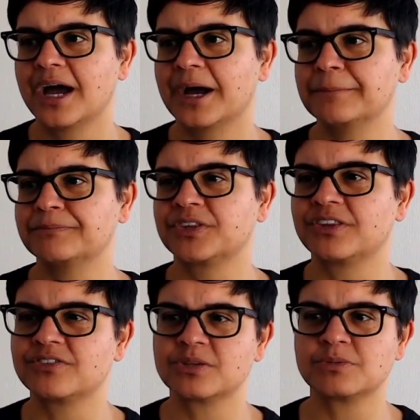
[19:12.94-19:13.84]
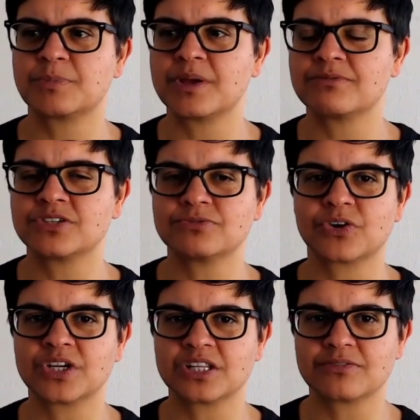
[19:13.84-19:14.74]
And there seems a bit of a
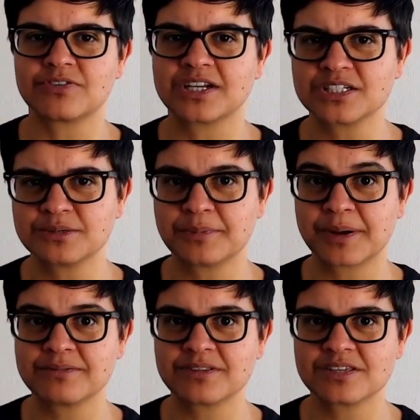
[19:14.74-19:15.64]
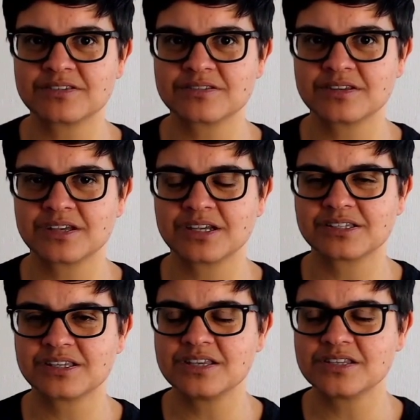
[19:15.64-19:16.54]
divide in the fandom about this
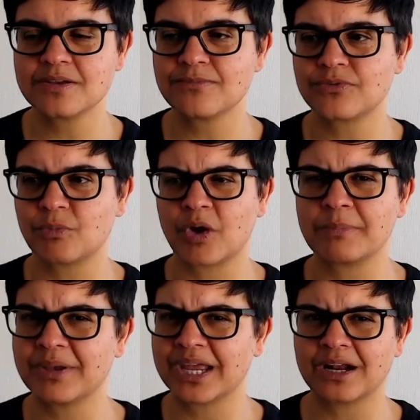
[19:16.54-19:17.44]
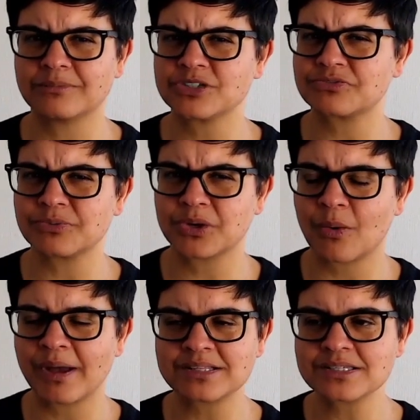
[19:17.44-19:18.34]
season from what I'm picking up just from the
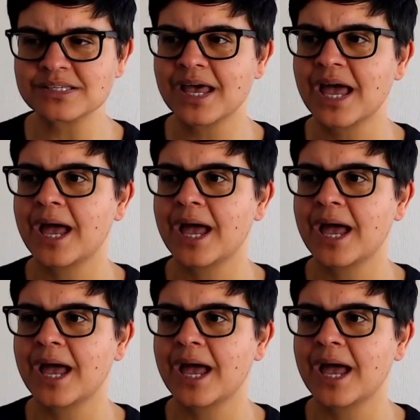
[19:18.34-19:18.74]
comments.